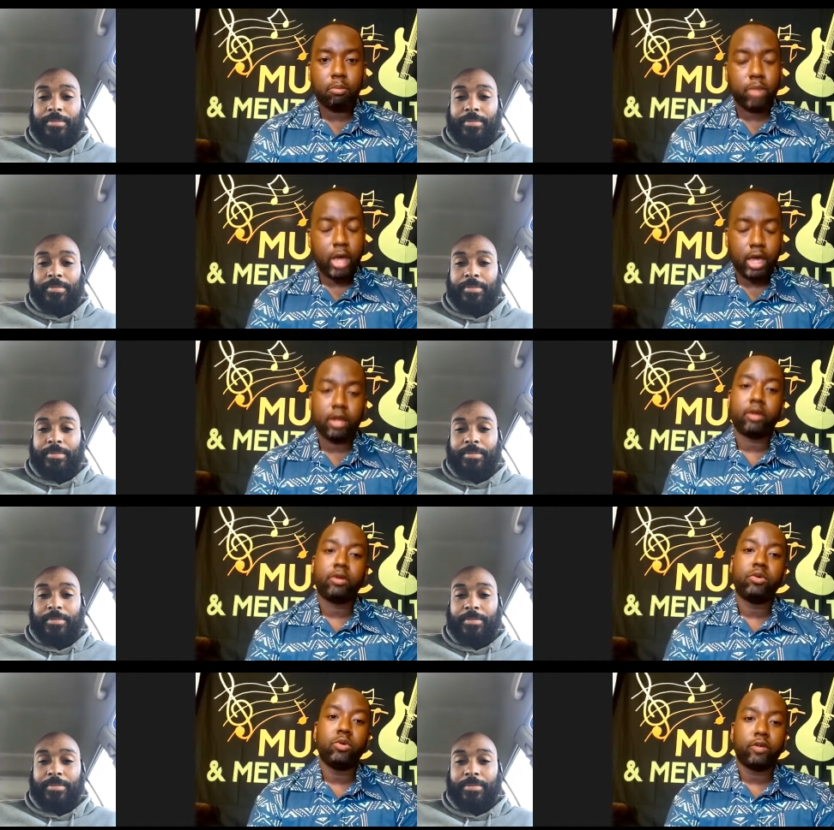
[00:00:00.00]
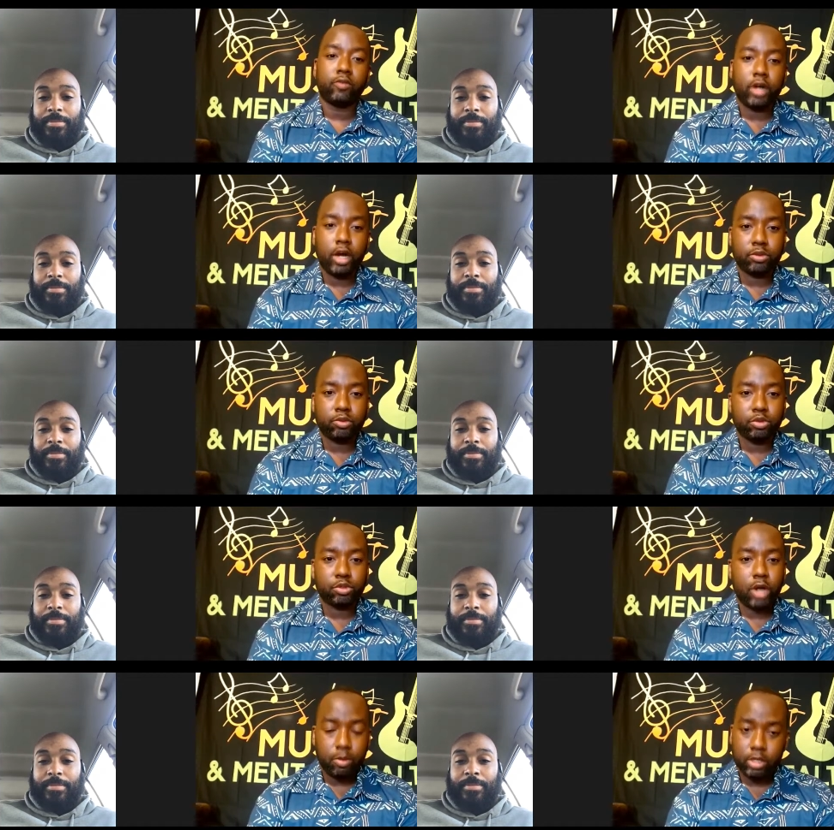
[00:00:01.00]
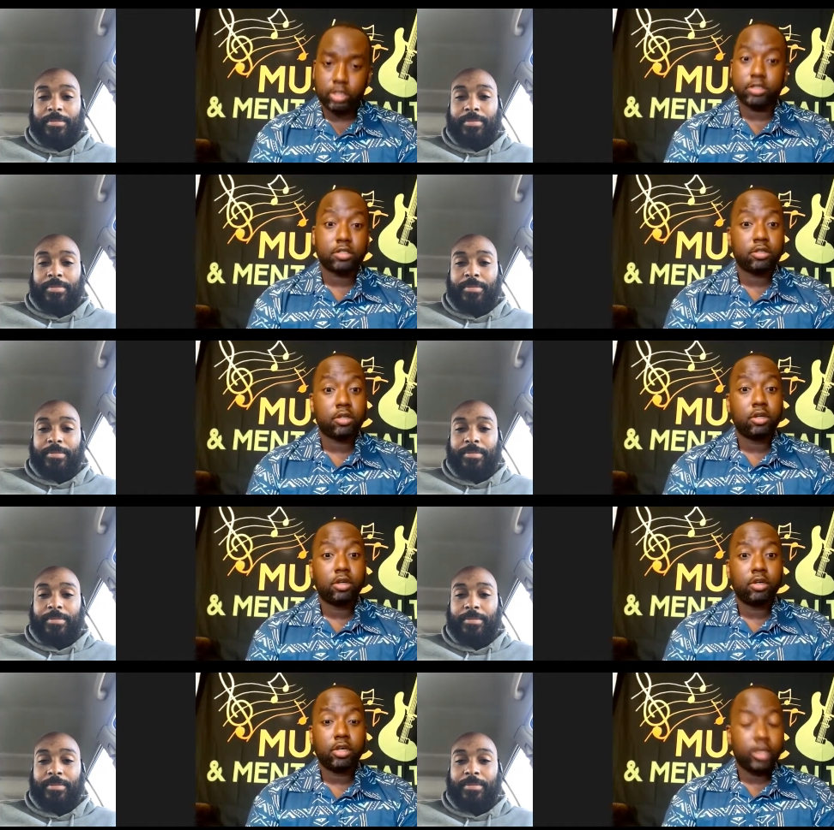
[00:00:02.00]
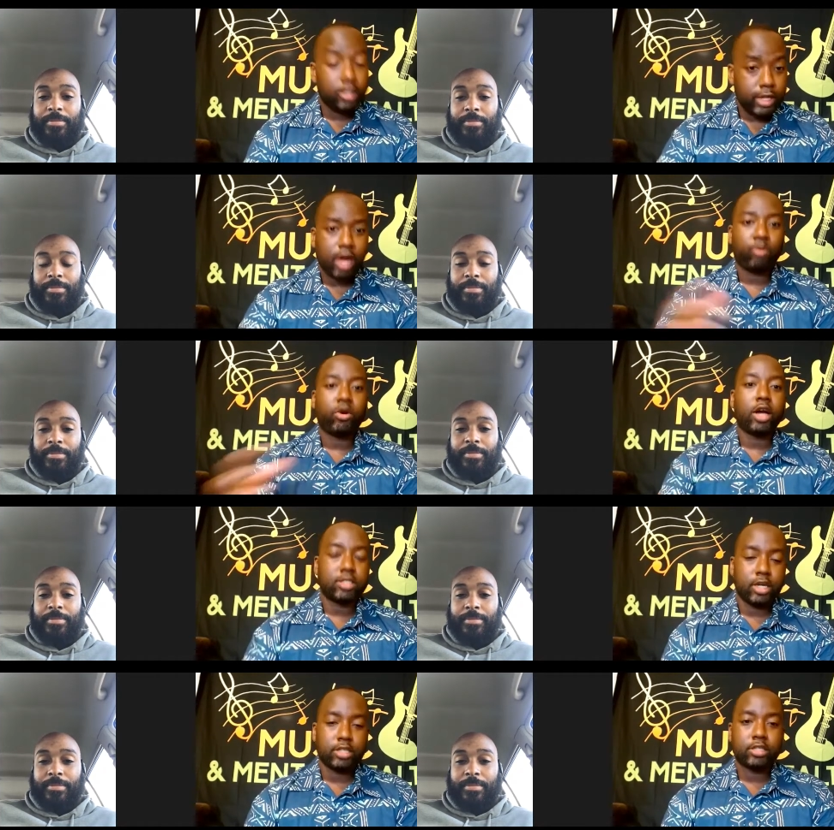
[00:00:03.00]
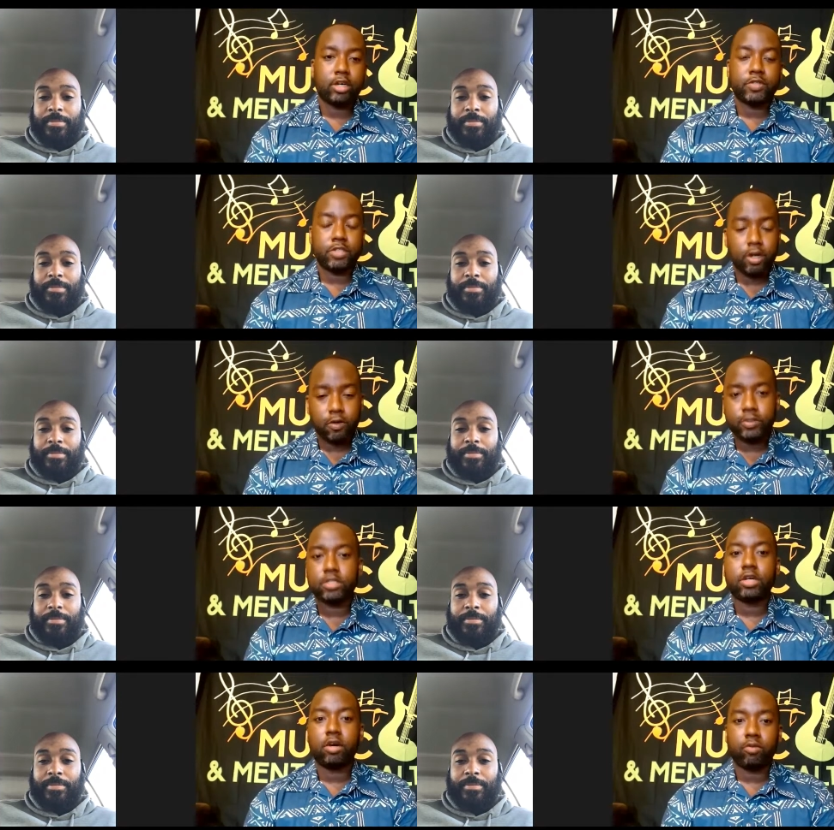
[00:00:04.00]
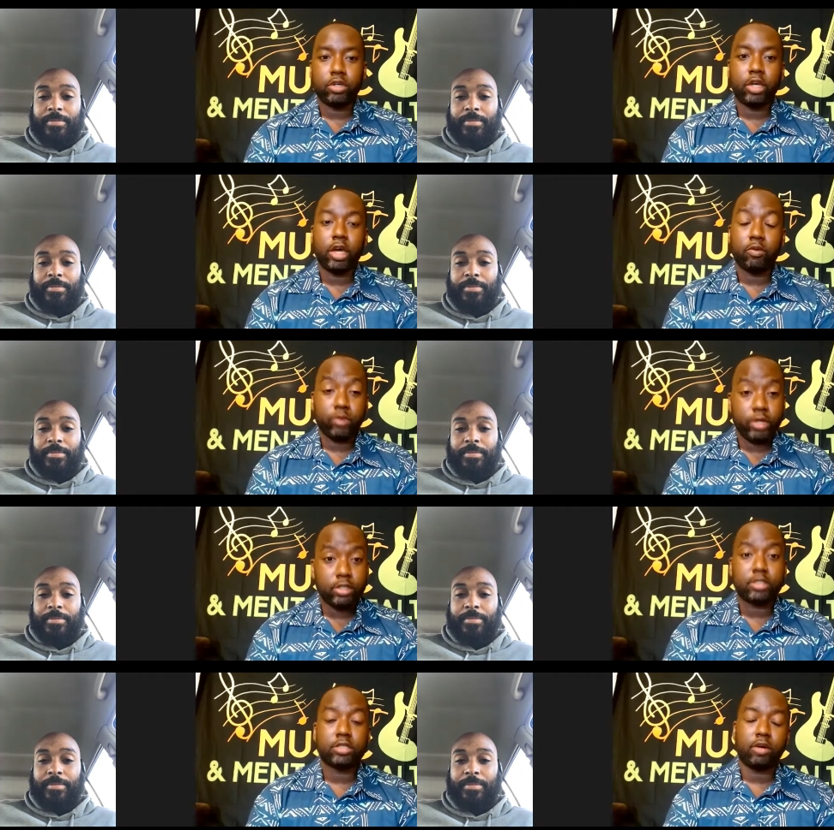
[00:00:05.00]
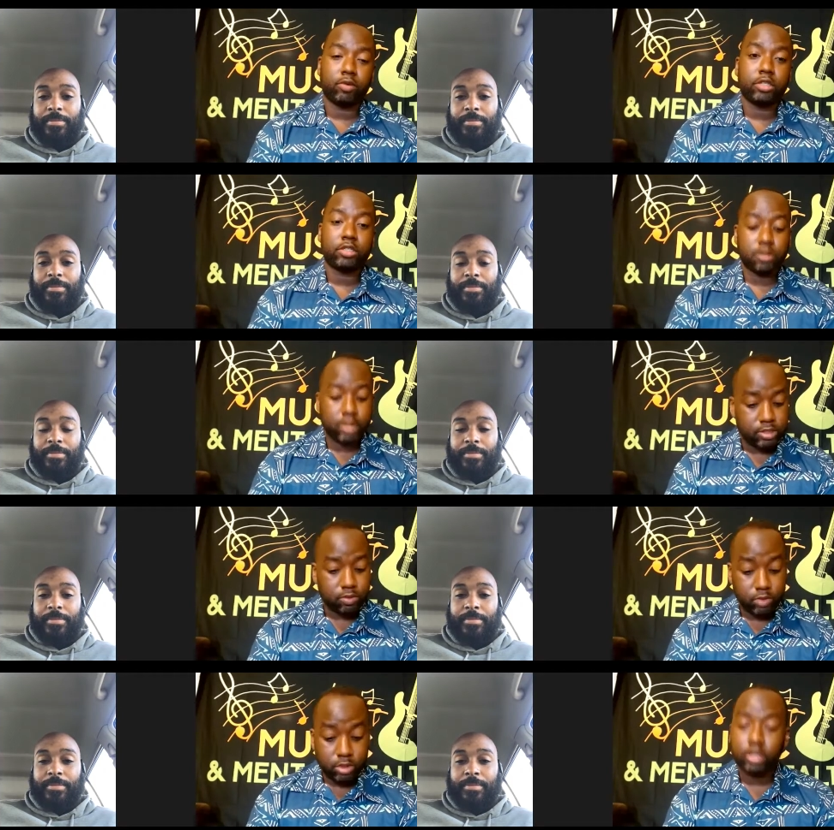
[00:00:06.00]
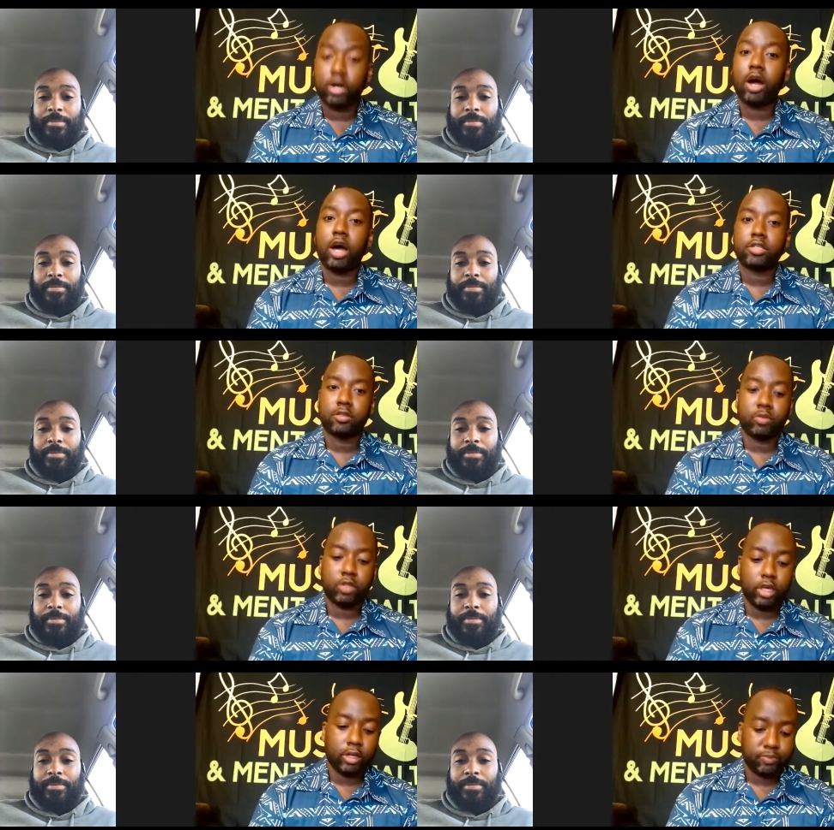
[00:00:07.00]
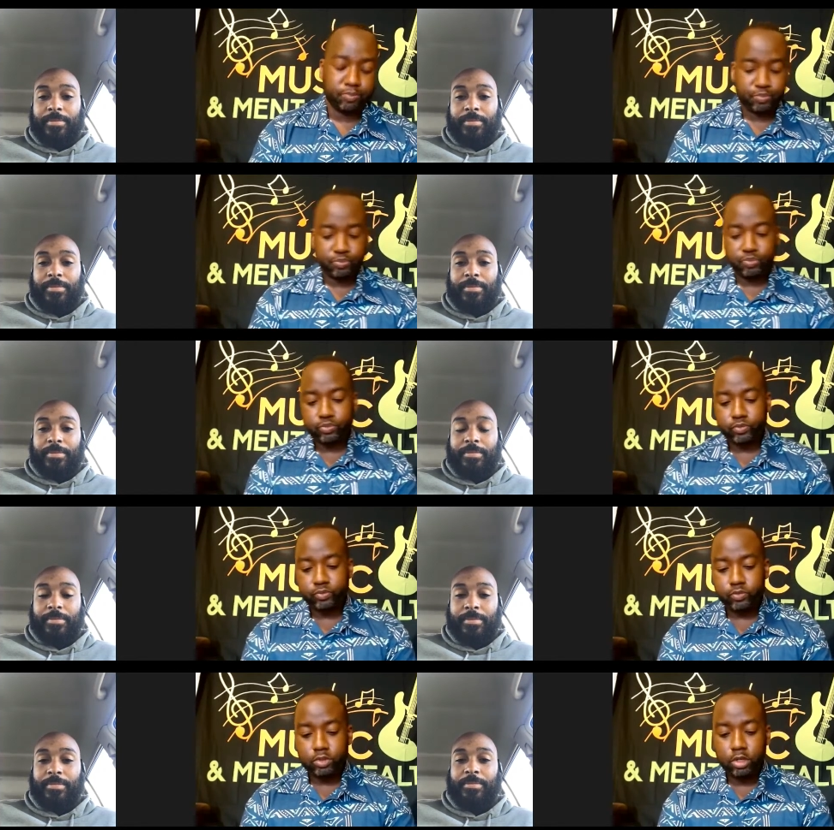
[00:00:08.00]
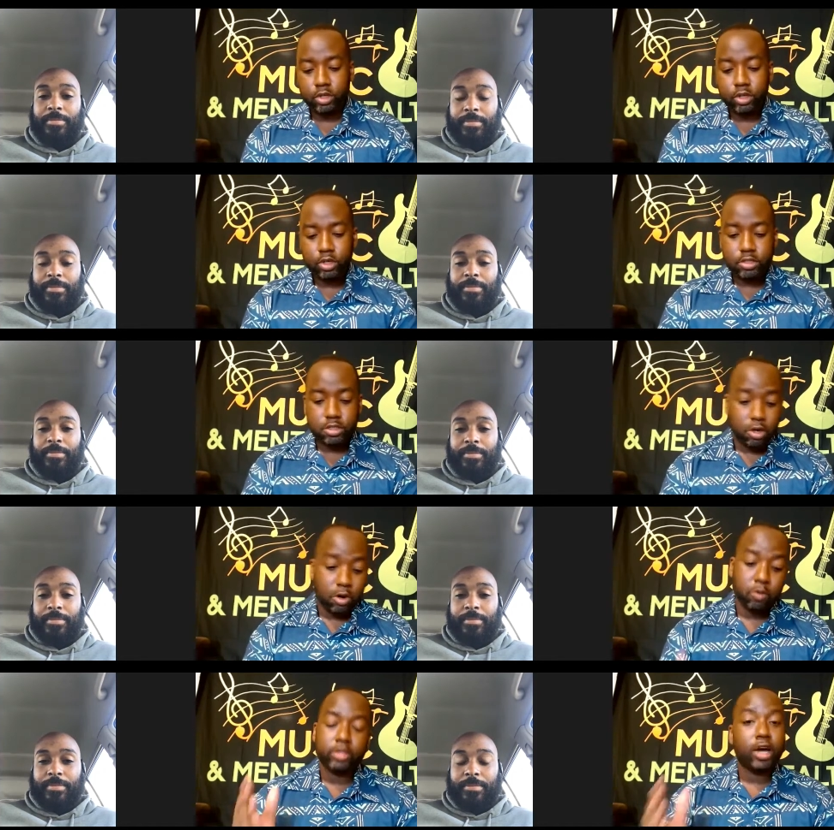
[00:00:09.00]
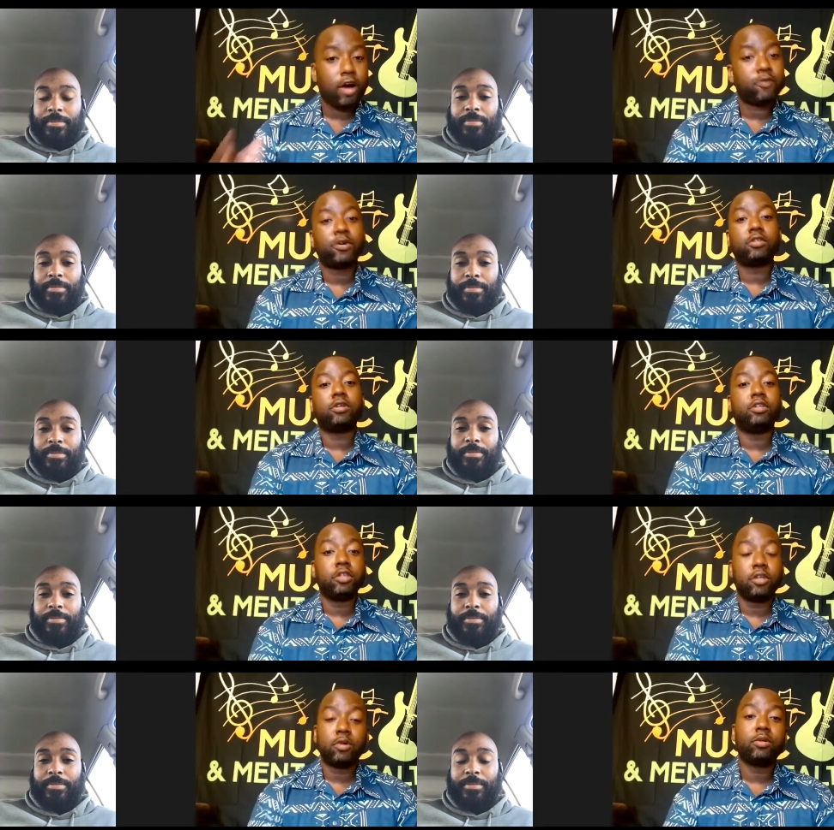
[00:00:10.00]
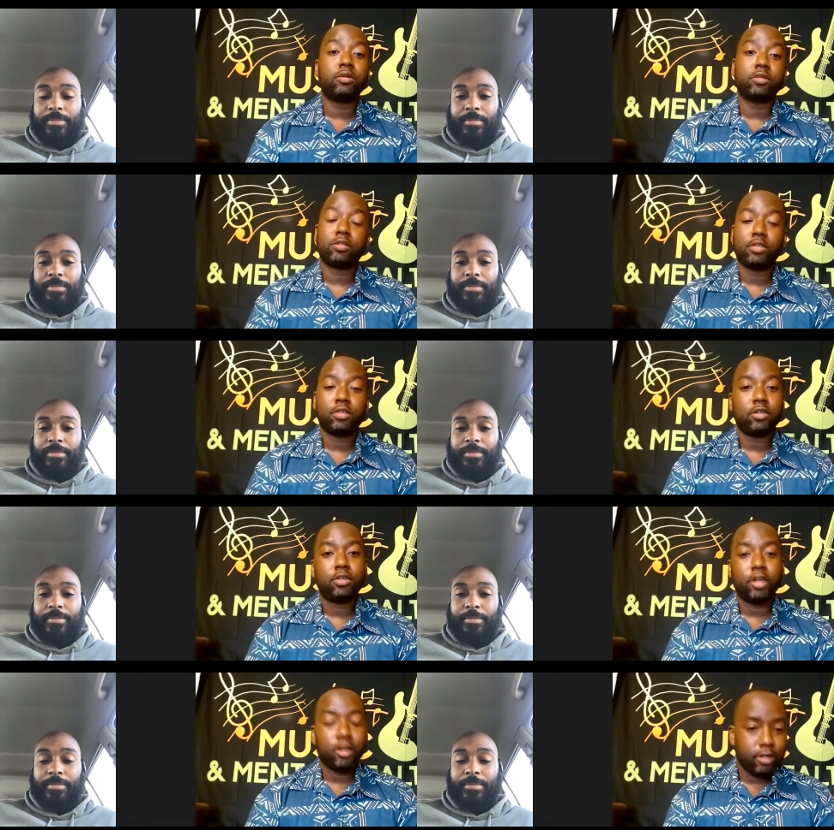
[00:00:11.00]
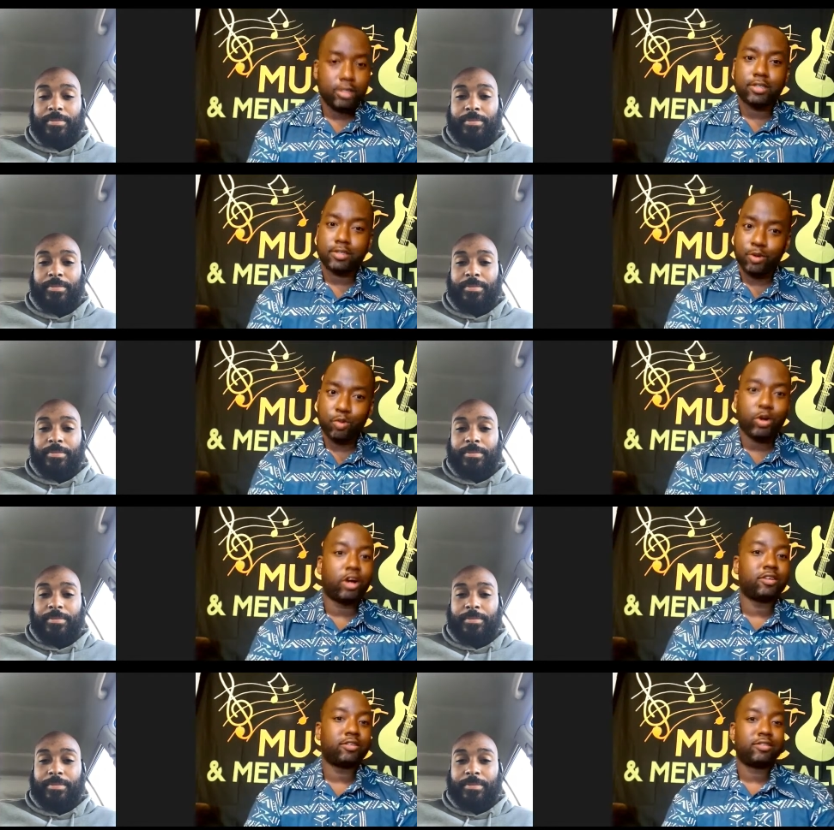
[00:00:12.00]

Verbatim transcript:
Speaker 1: men who have gone through traumas in that process of self-discovery and rediscovery. So that's a really awesome thing. So without further ado, here he is, Omar.